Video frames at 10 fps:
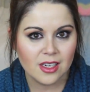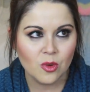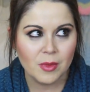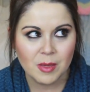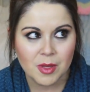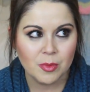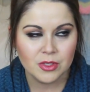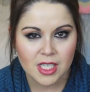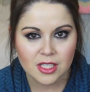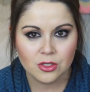I don't make
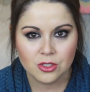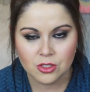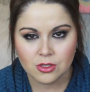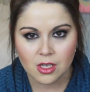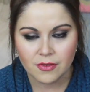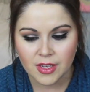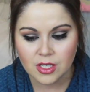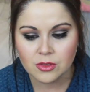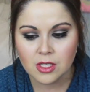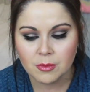people take their shoes off. I
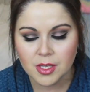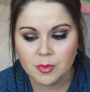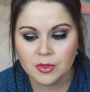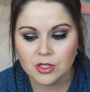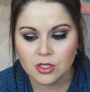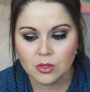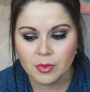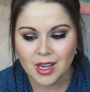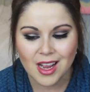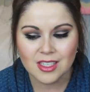know some people do,
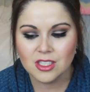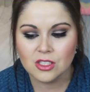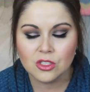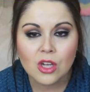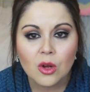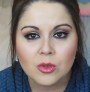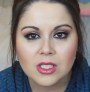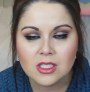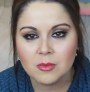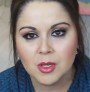but I just don't,
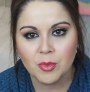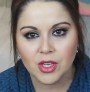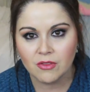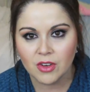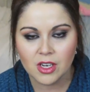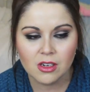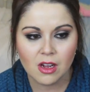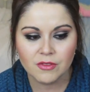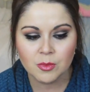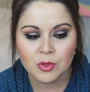because some people get very
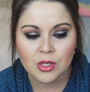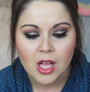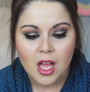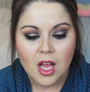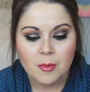uncomfortable.